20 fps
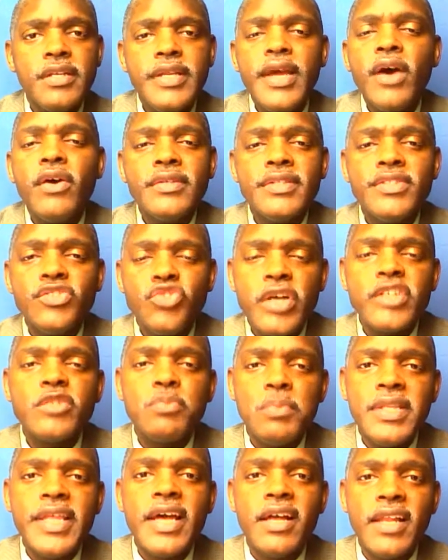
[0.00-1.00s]
They'll
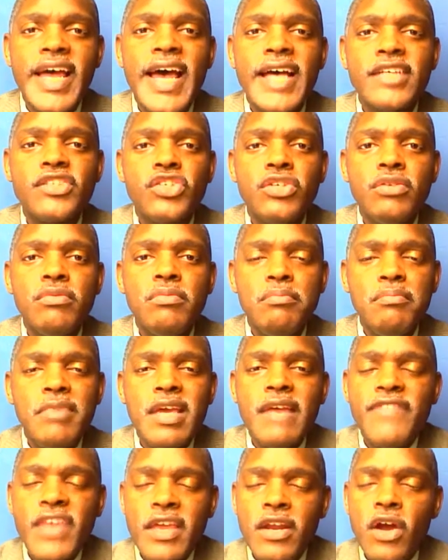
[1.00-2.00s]
trust me, they'll ask you.
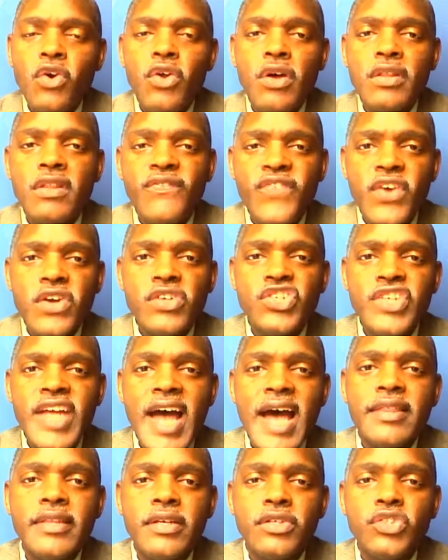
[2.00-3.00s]
If they don't on the first
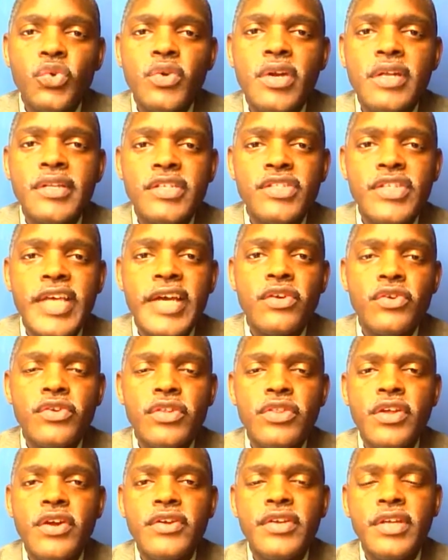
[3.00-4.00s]
shot, they'll do it on the second or
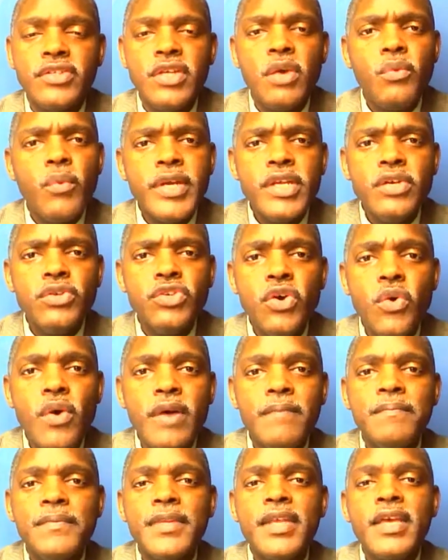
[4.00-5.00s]
the third. They'll say, "What are you
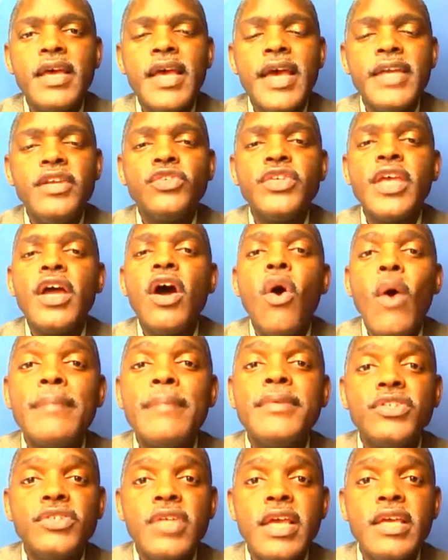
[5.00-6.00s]
doing?" And you'll say,
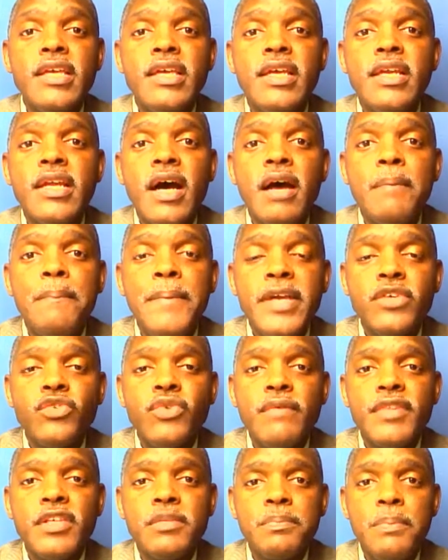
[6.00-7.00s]
I'm just taking a
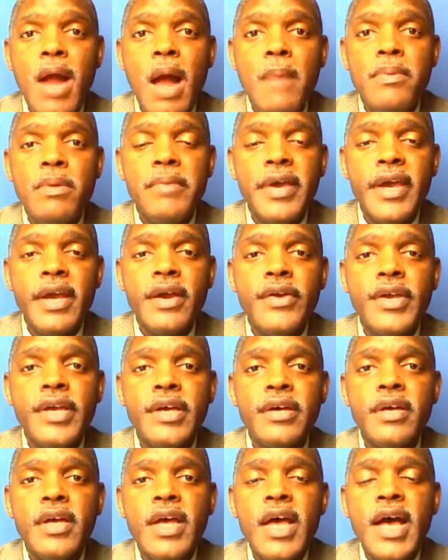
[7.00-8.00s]
picture of this problem area.
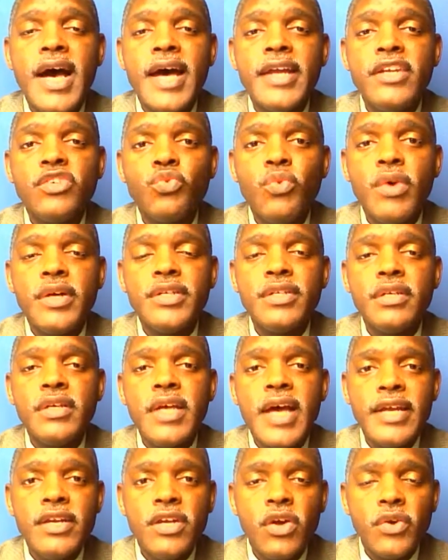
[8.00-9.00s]
I
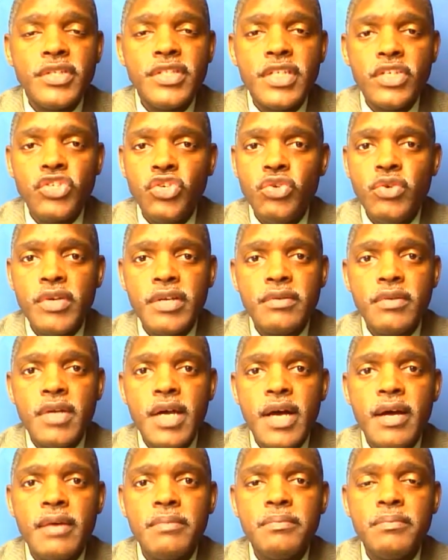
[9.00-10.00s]
noticed that you
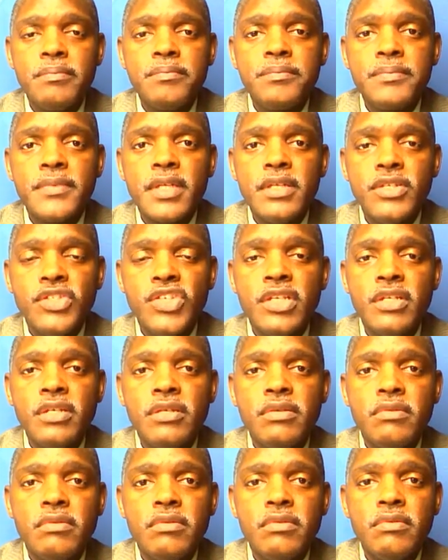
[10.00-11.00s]

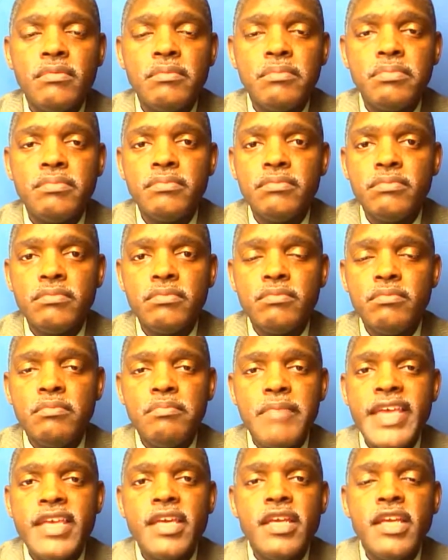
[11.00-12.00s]
didn't
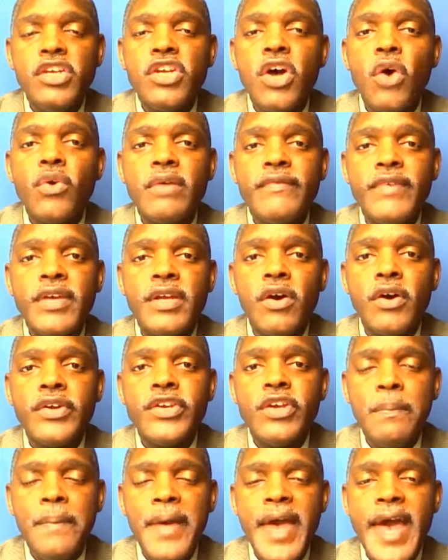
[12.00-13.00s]
make any note of it
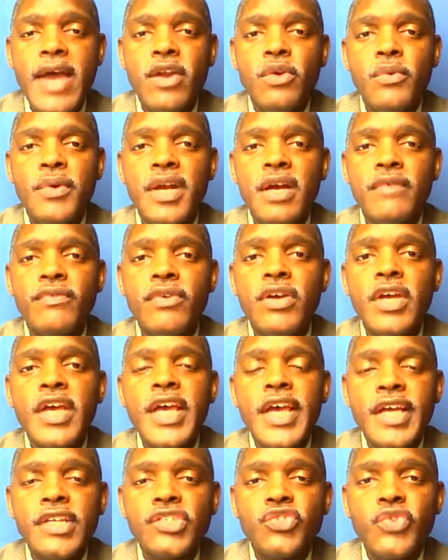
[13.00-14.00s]
on your pad or whatever.
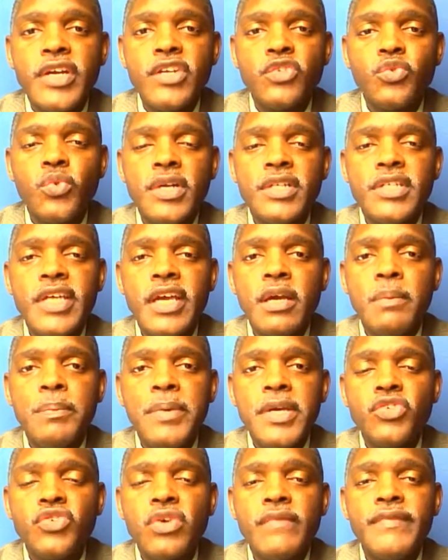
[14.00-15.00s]
And so I just want to take a
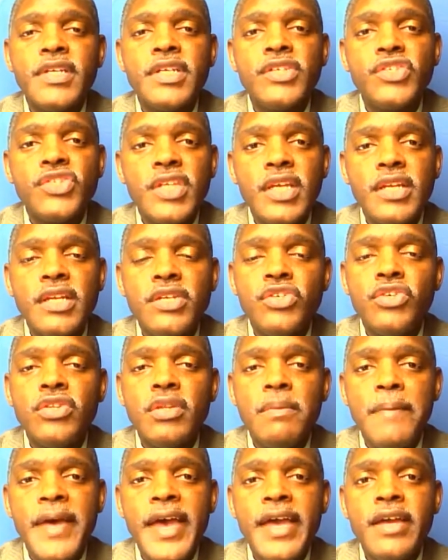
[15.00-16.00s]
picture of it to send it to
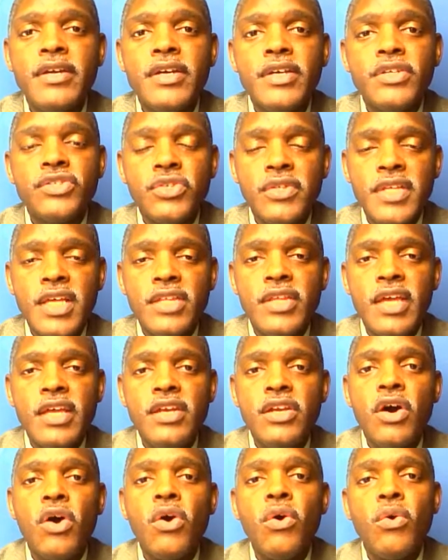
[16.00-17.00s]
the bank so that they
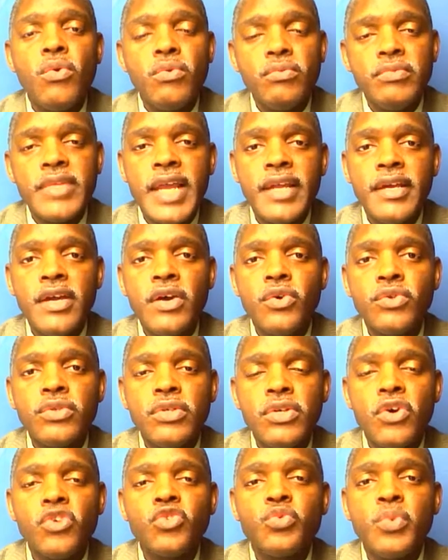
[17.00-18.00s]
know that it goes
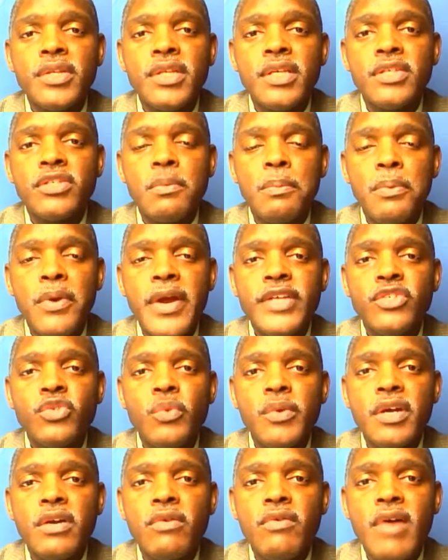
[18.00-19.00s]
with this appraisal
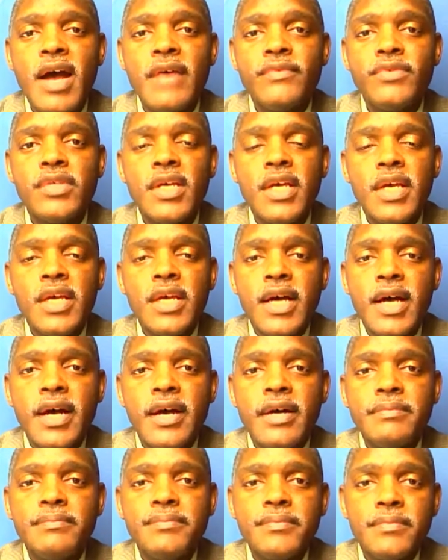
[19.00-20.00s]
when it
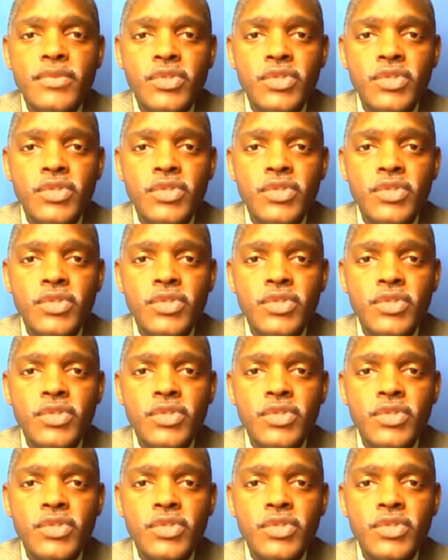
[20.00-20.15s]
arrives,